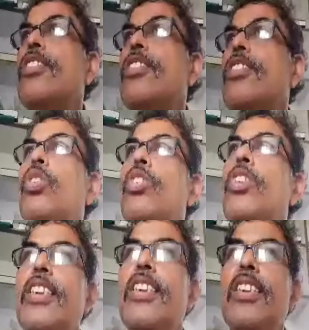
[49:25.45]
So
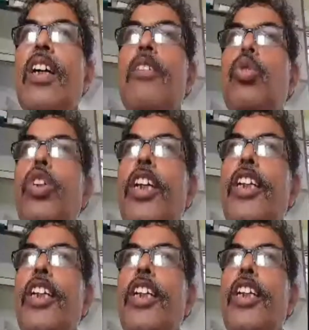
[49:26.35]
yes,
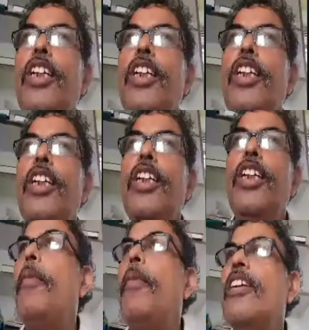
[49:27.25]
today's reality is
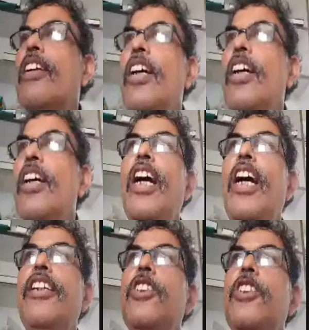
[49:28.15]
pragmatic.
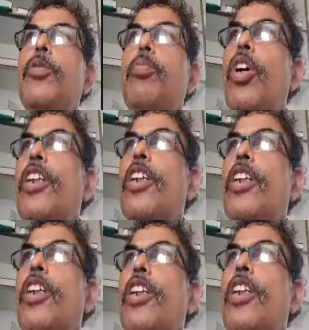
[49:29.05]
Reality is productive.
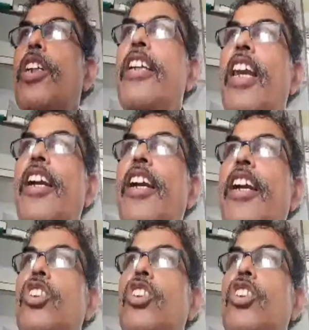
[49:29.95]
Reality is